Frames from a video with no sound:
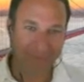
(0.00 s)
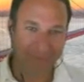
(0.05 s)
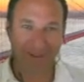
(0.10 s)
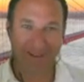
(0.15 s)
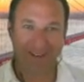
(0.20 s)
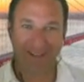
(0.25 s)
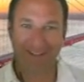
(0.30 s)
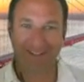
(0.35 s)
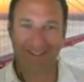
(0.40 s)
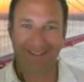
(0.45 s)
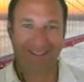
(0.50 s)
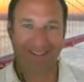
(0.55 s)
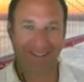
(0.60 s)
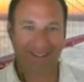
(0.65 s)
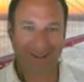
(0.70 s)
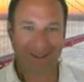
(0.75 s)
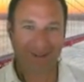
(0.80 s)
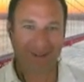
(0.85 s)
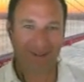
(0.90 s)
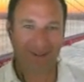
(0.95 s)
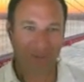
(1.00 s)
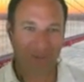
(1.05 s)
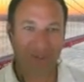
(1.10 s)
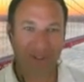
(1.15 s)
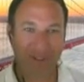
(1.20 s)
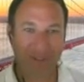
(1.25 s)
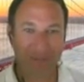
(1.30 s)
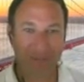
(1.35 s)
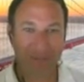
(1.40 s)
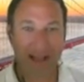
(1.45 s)
but it's also
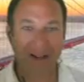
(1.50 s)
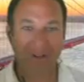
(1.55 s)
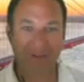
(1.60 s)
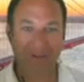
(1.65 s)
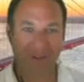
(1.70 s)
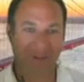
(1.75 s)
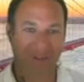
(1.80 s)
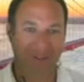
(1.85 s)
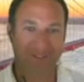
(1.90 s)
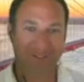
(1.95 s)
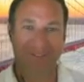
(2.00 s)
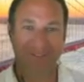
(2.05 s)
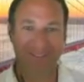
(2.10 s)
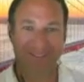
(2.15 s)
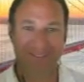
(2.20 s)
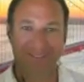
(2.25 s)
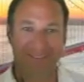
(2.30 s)
really impactful.